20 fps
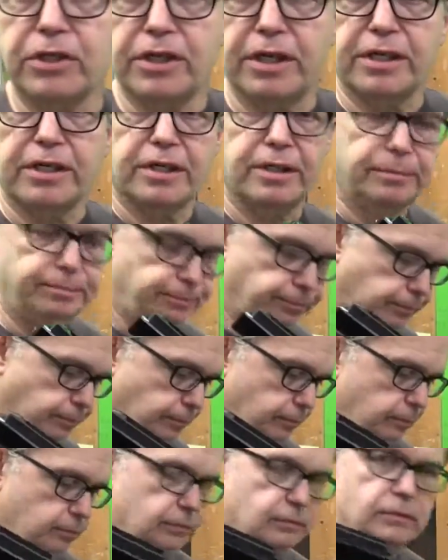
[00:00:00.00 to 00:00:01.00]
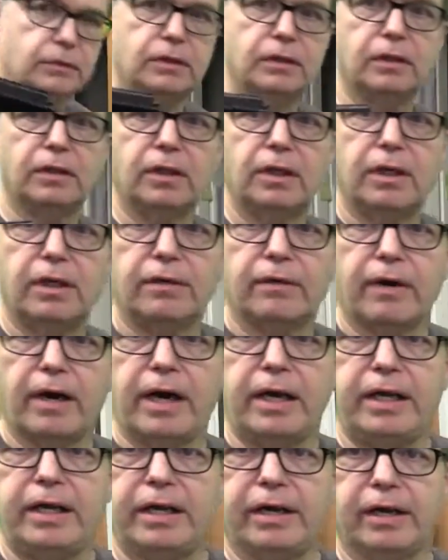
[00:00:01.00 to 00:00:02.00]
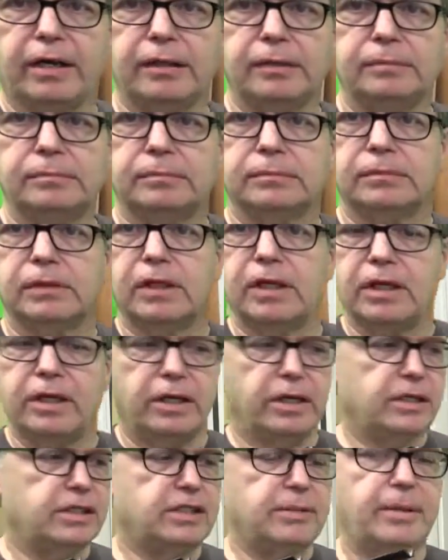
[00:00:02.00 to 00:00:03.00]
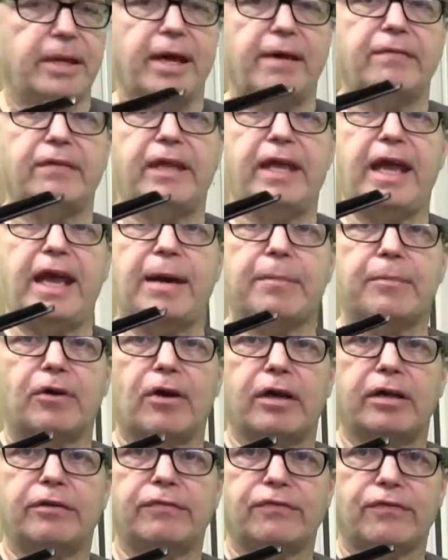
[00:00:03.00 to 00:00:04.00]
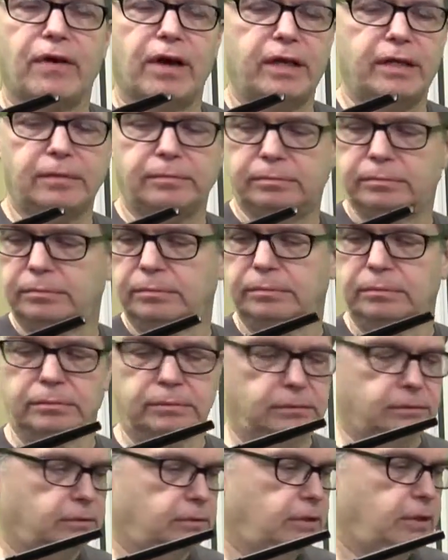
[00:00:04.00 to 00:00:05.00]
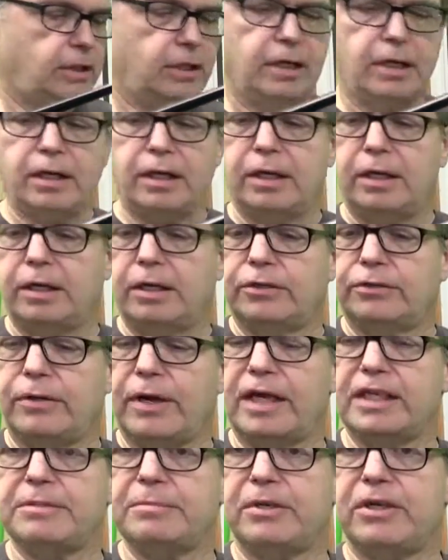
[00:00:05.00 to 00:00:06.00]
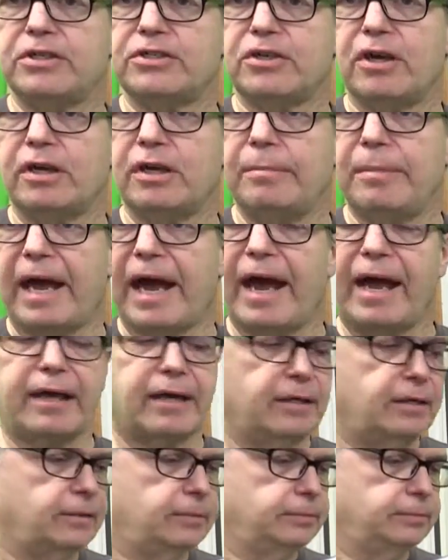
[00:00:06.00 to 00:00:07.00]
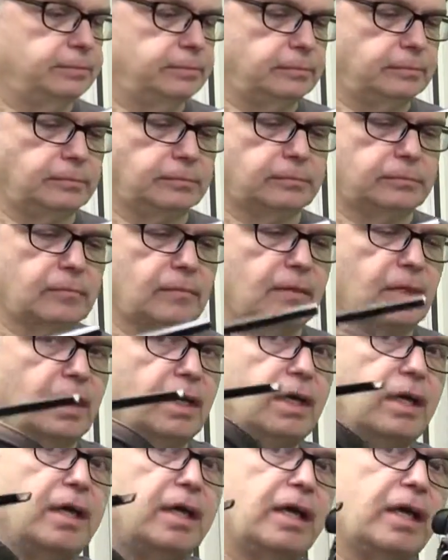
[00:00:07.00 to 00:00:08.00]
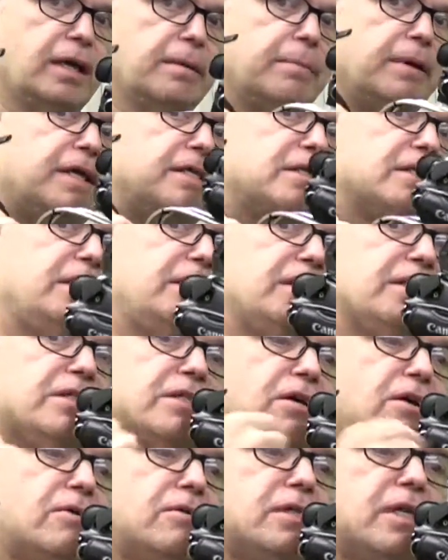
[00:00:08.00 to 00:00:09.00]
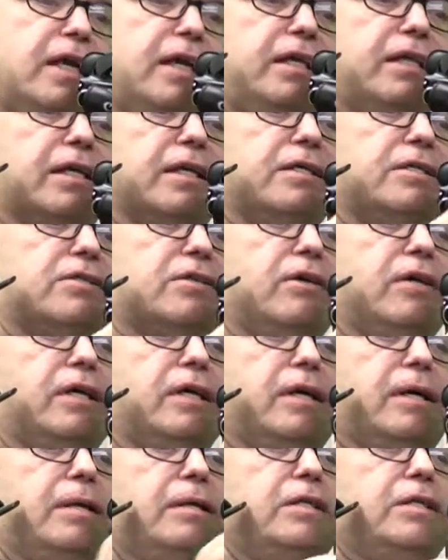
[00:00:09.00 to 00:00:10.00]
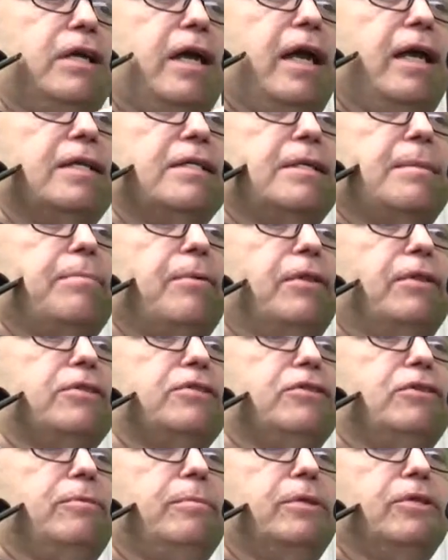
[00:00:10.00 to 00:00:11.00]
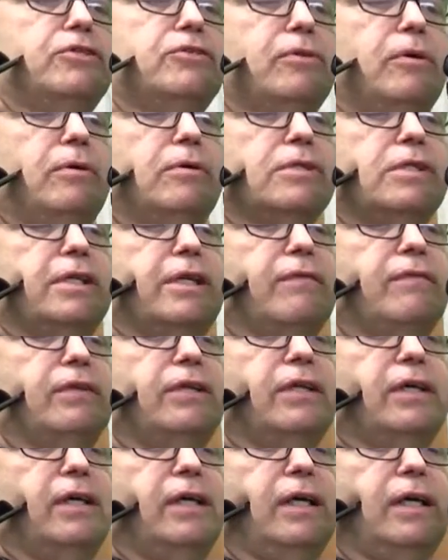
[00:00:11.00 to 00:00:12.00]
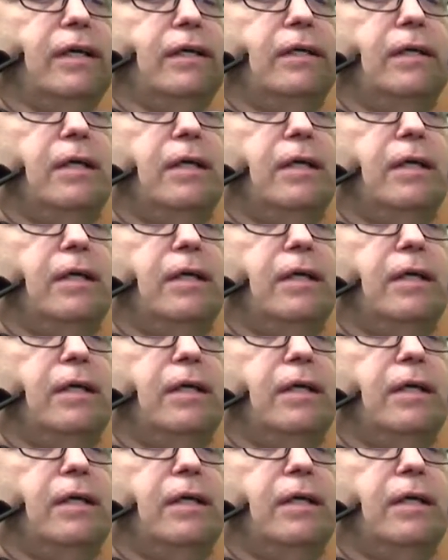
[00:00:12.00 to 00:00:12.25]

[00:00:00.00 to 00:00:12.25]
system right here. You see we have the camera on the front, transmitters on the back. And it basically just goes like this, so you can put your hands up on the zoom controls and everything